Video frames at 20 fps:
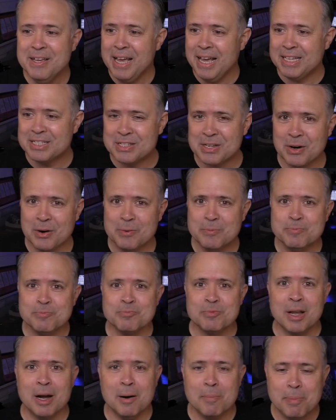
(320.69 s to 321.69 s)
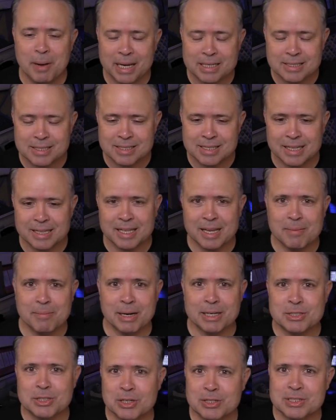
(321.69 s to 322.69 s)
And so, uh, Pastor Cynthia
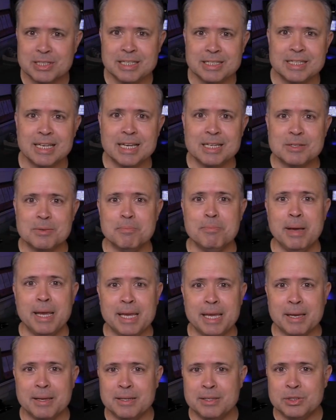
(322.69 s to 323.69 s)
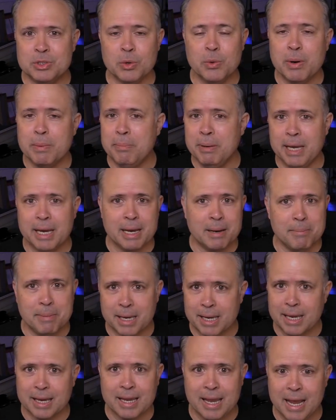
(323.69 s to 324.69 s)
my church, she says, make it, do it big and
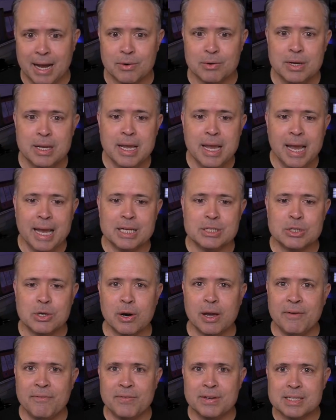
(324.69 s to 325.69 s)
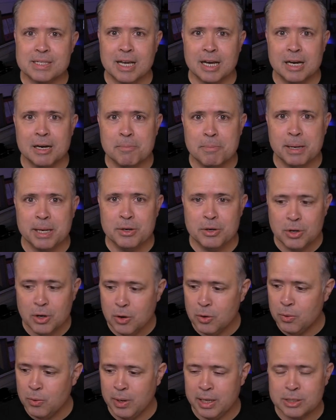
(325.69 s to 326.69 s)
make it count. And so, if it's going to be
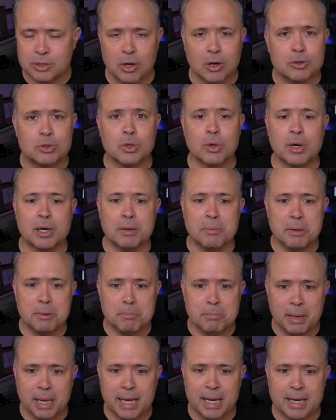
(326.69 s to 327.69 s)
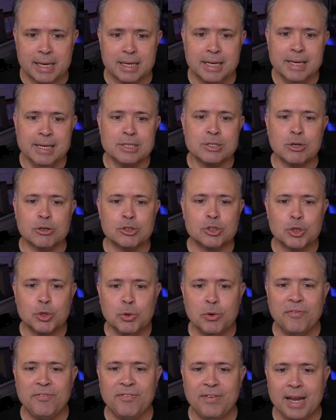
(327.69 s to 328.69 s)
new, it's also going to be big. So,
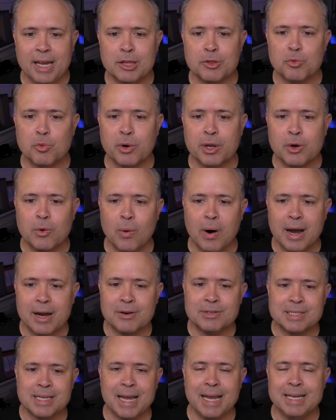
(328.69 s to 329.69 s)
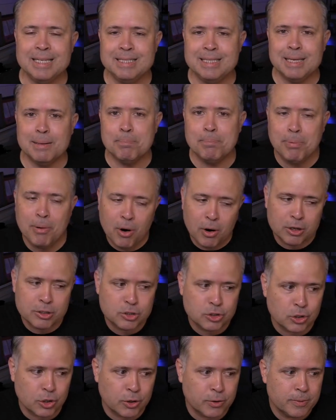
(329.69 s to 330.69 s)
true faith requires a
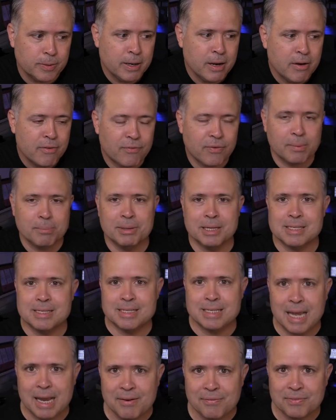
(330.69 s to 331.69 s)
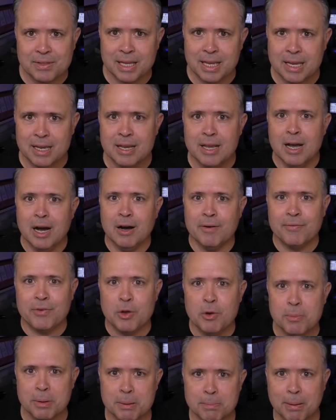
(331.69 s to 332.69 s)
departure from the safety of
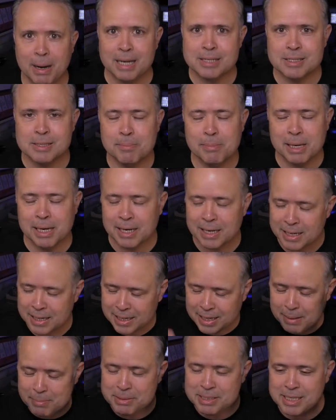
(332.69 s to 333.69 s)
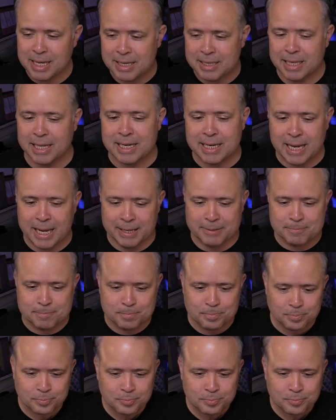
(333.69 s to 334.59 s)
human possibility. Let me say that again.